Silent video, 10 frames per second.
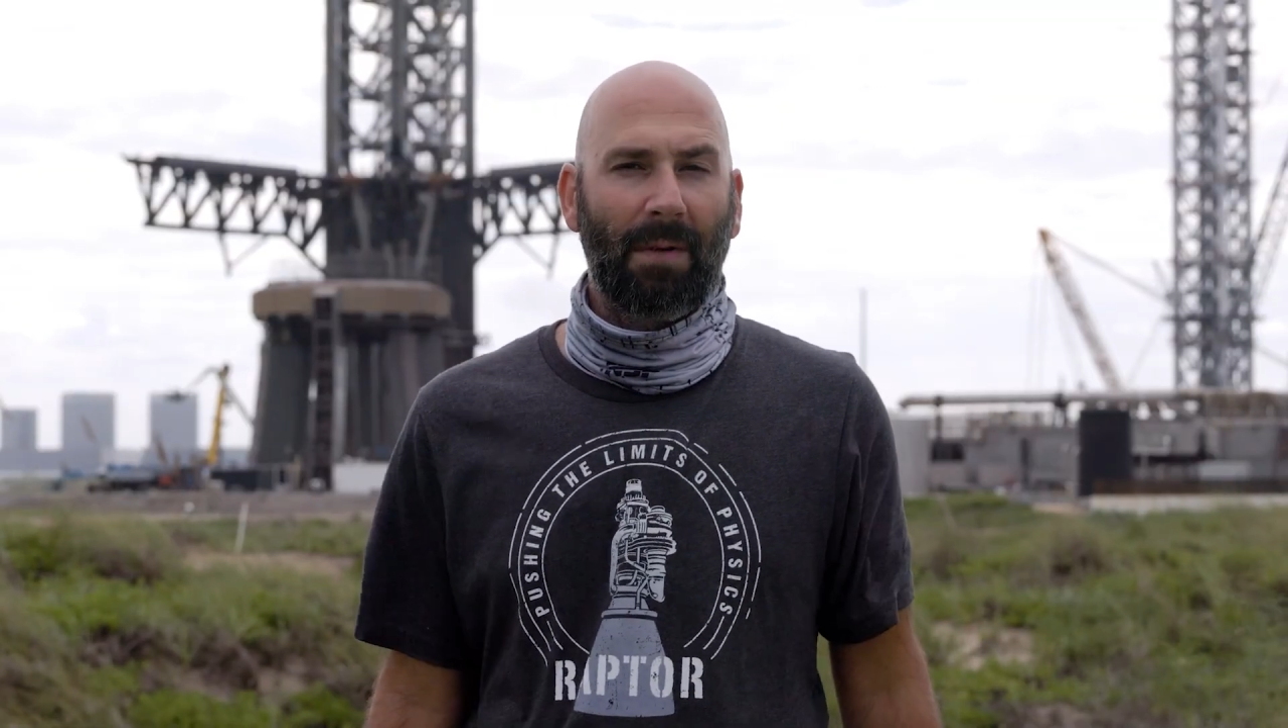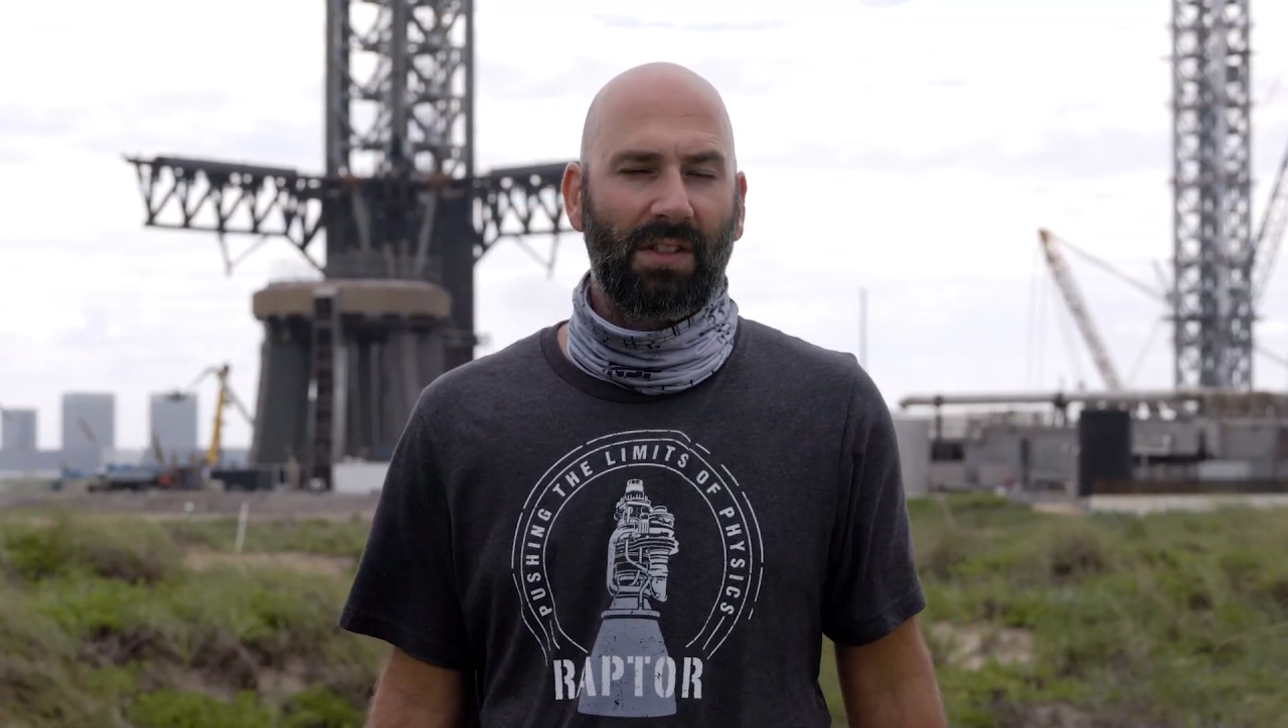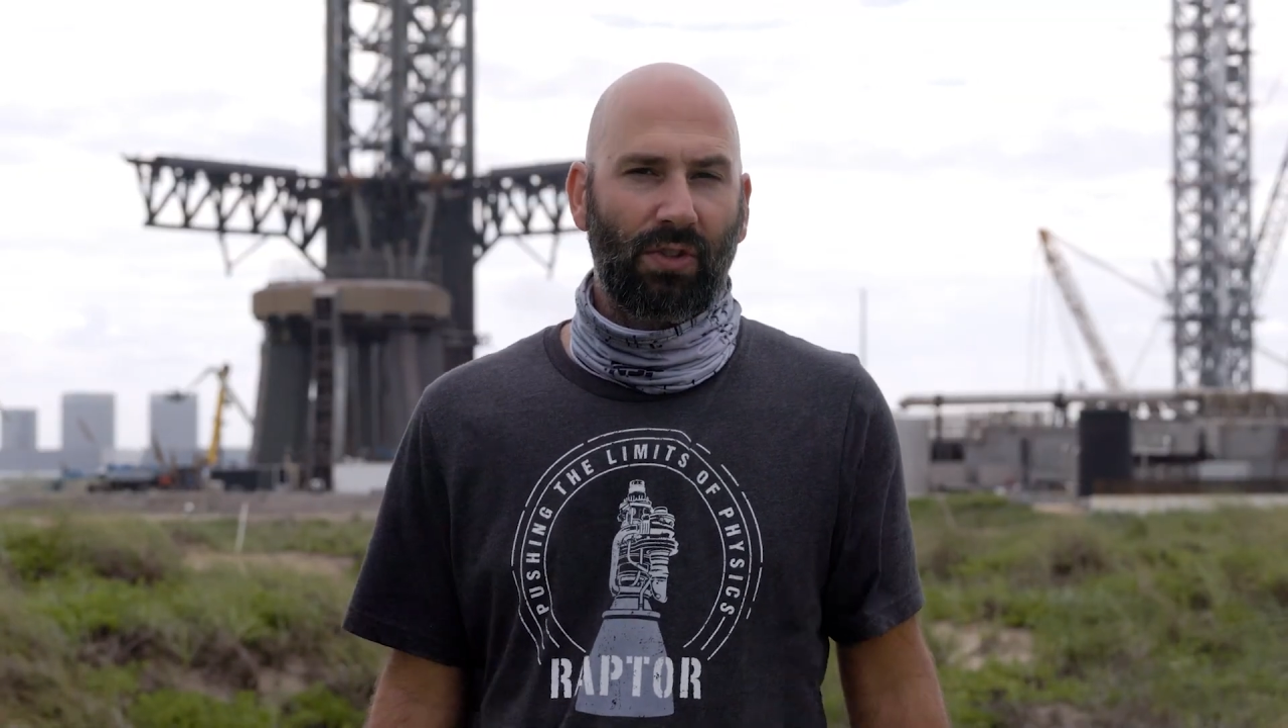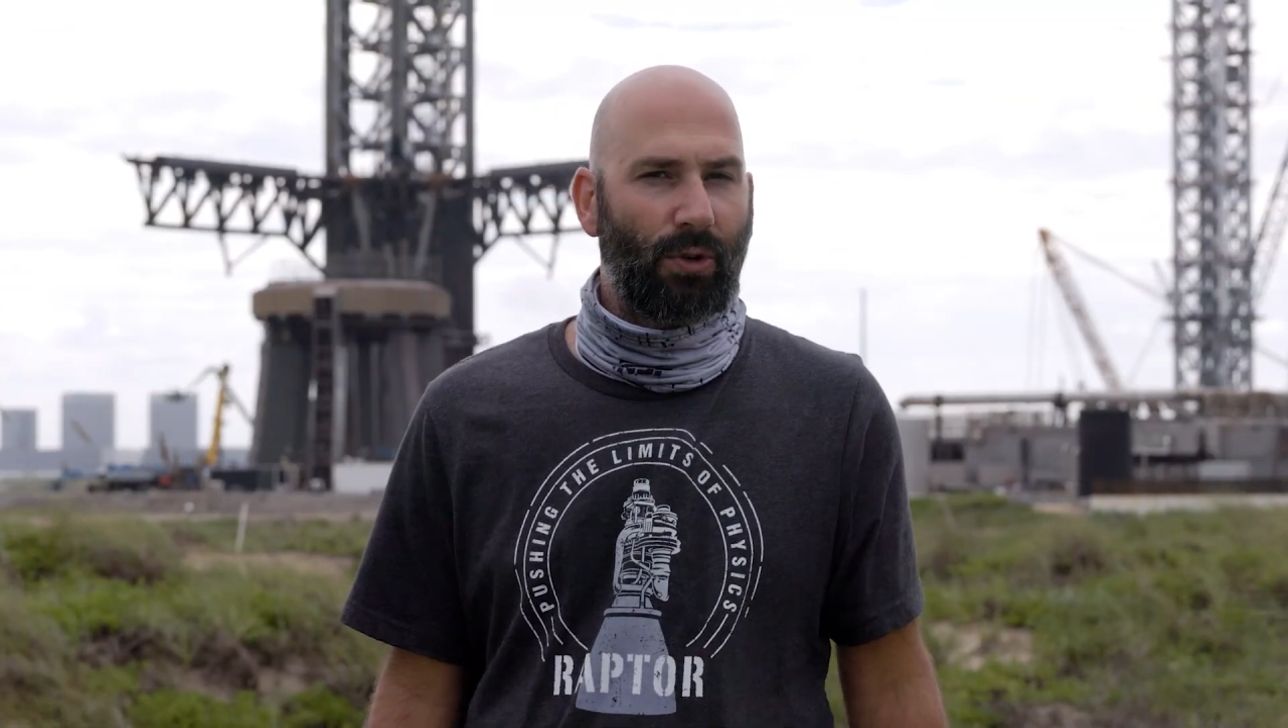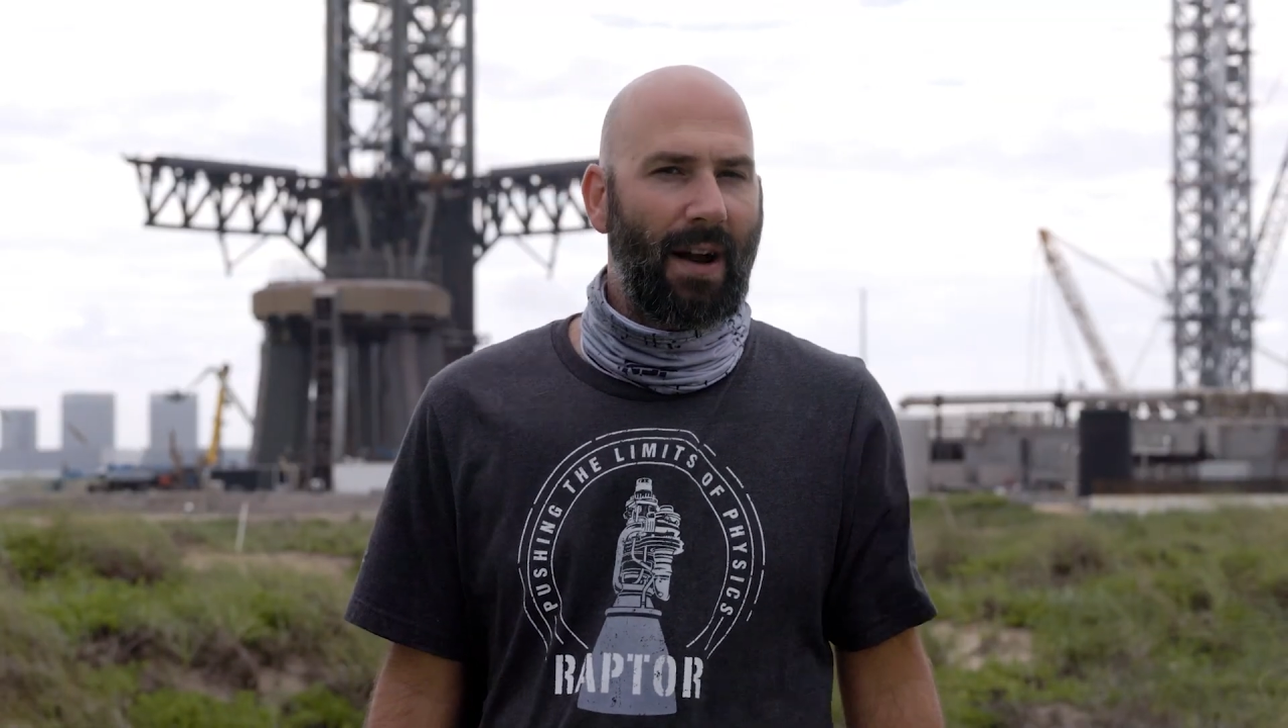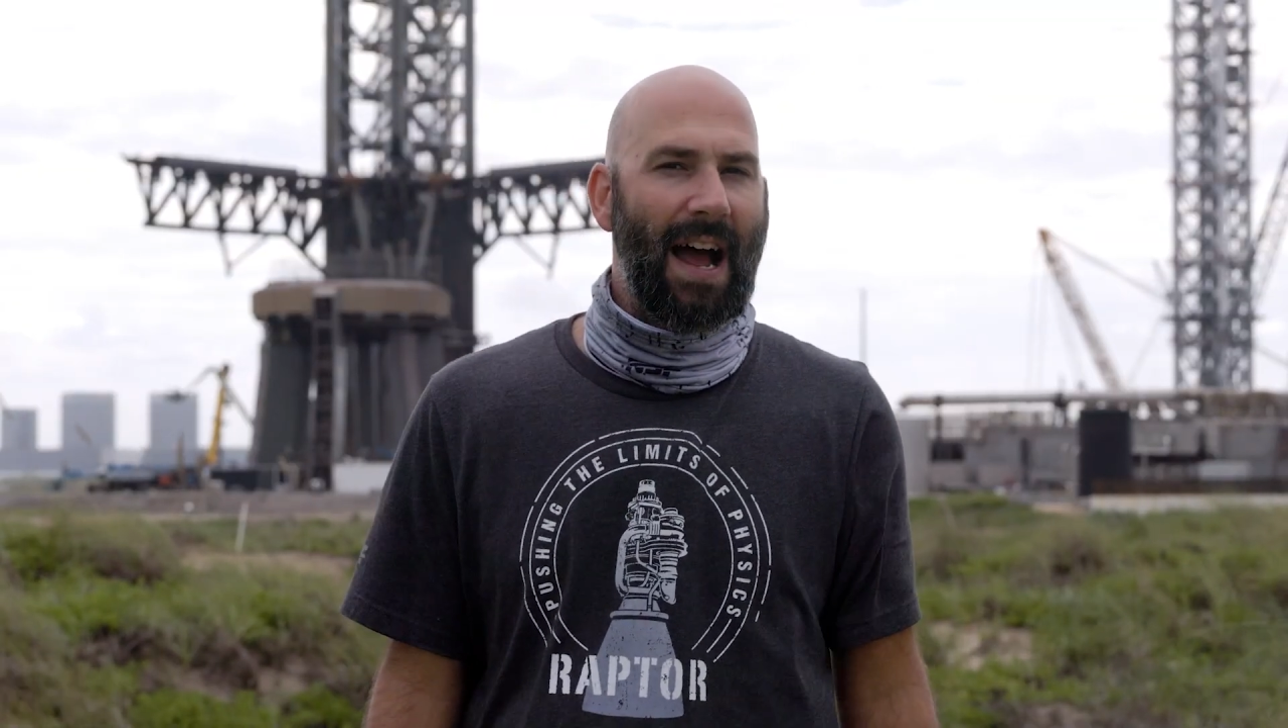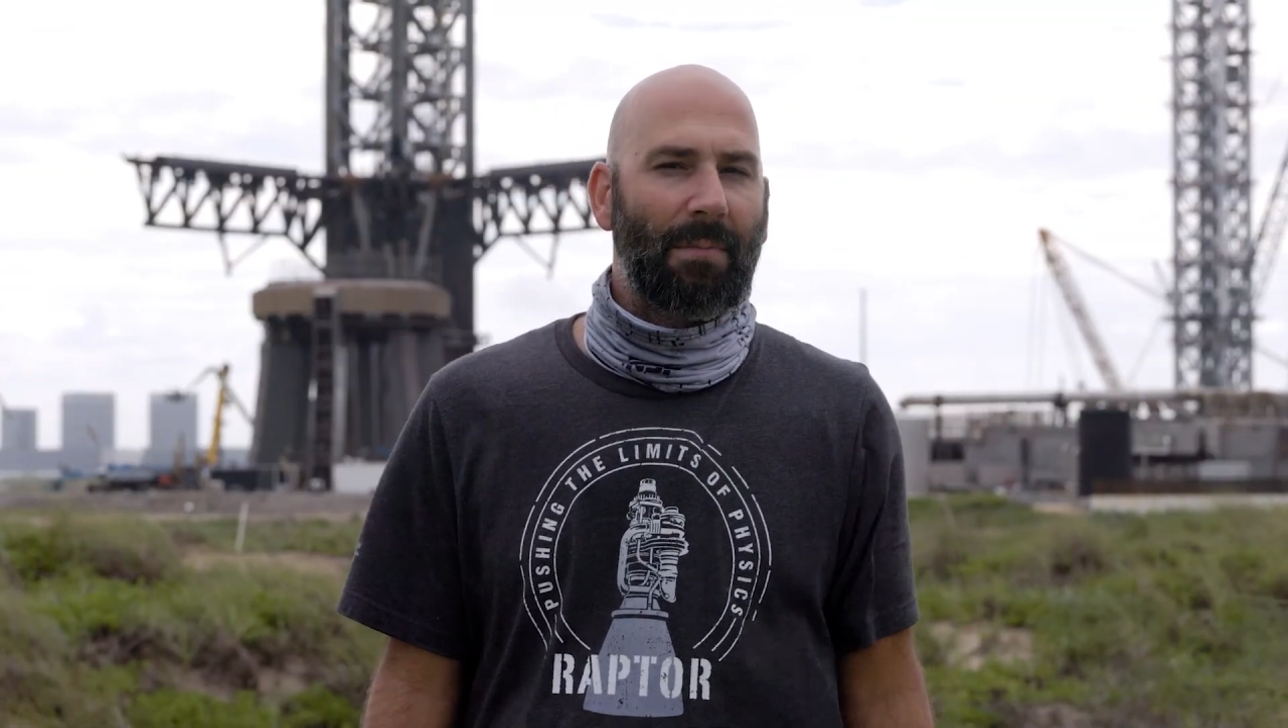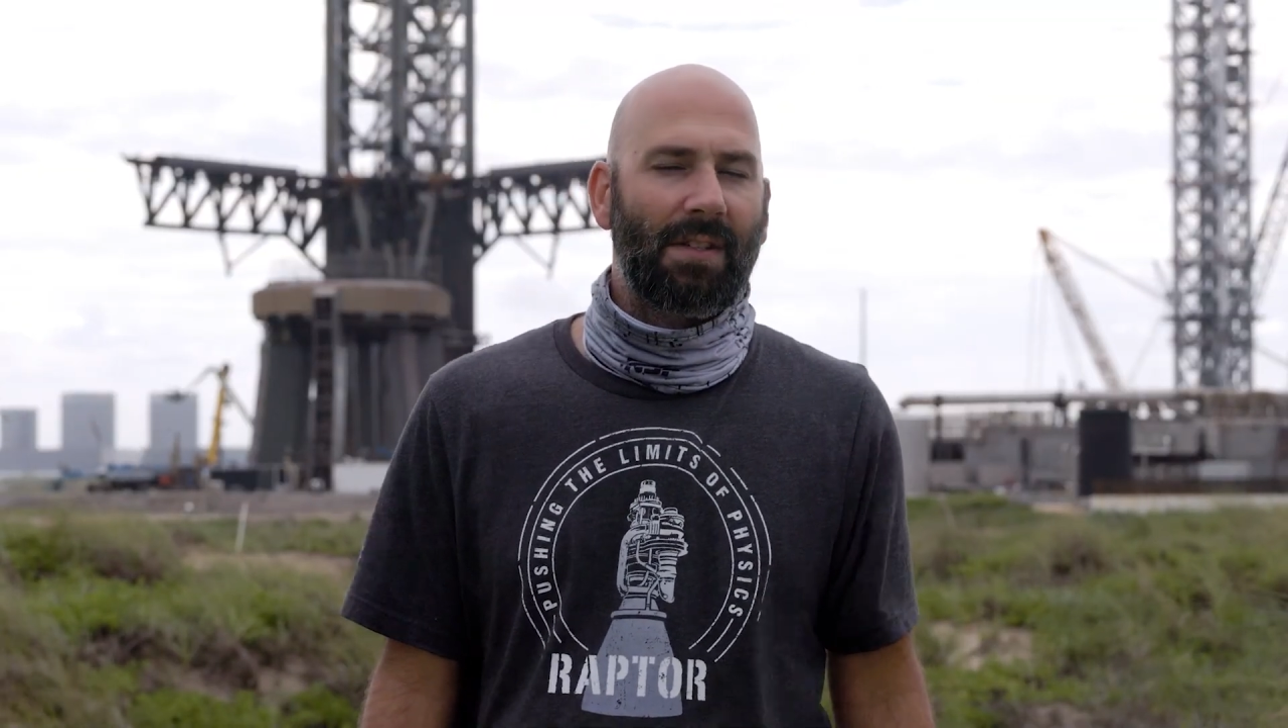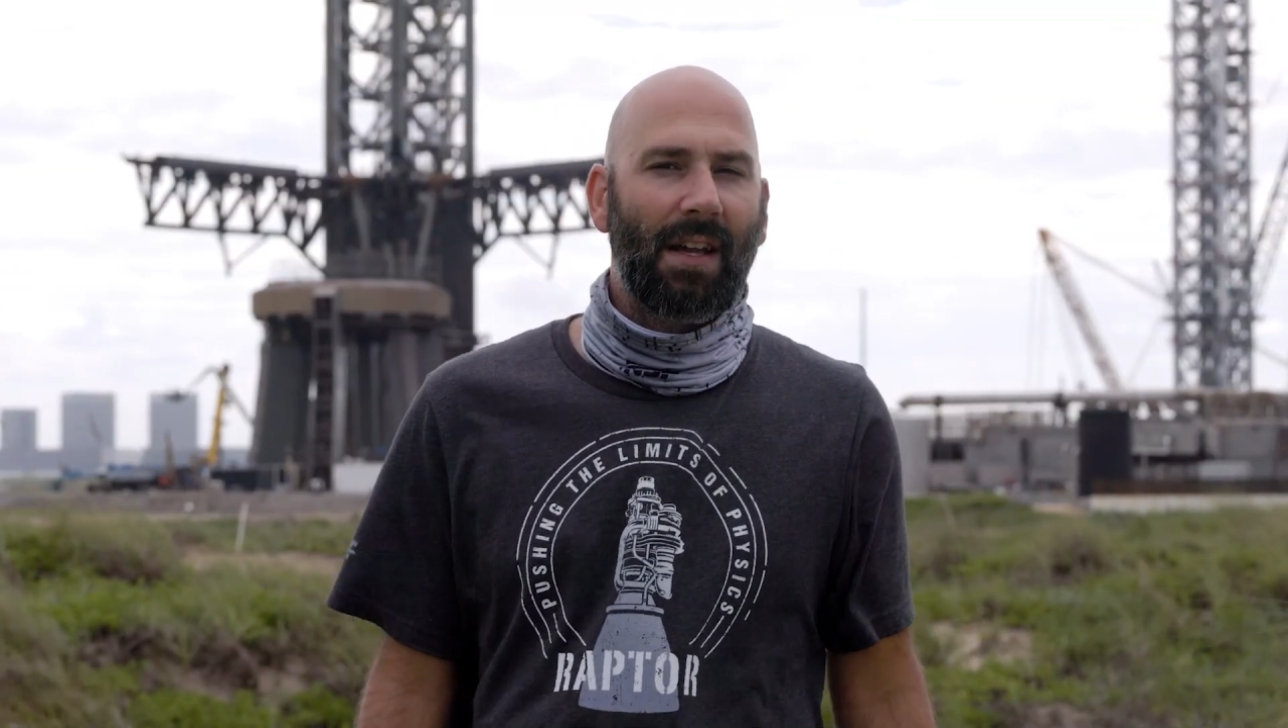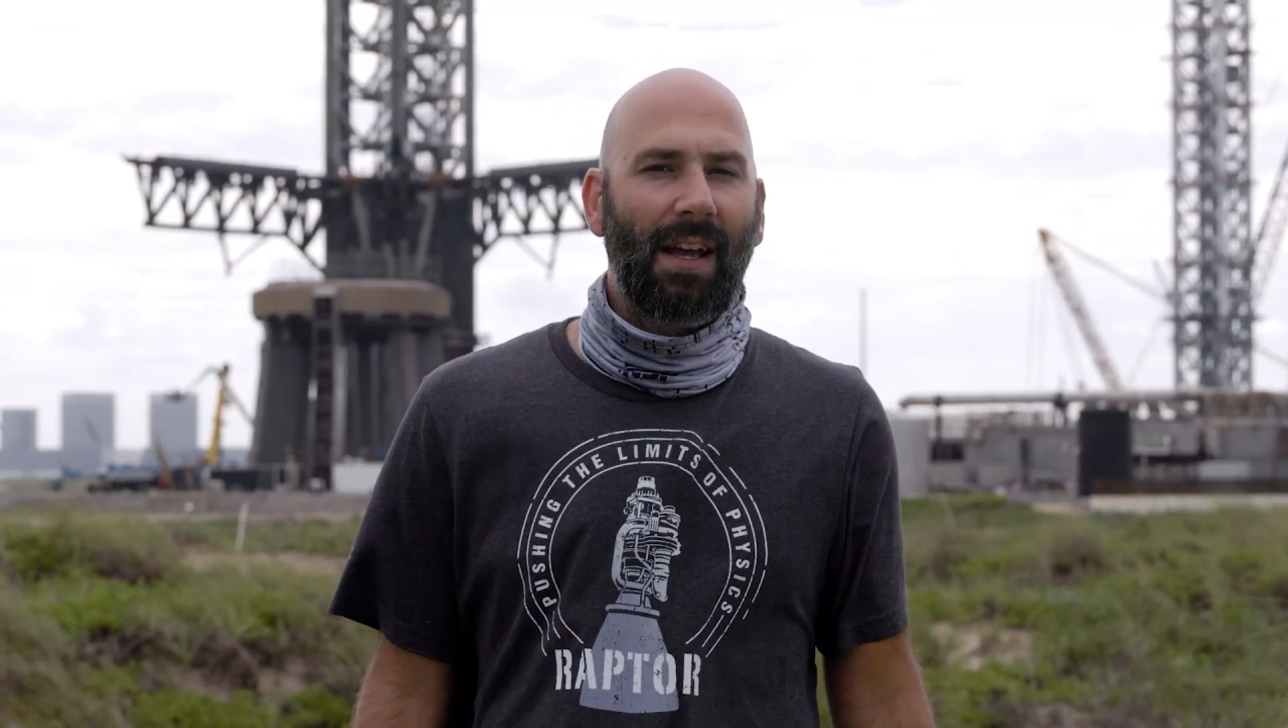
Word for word: scrapped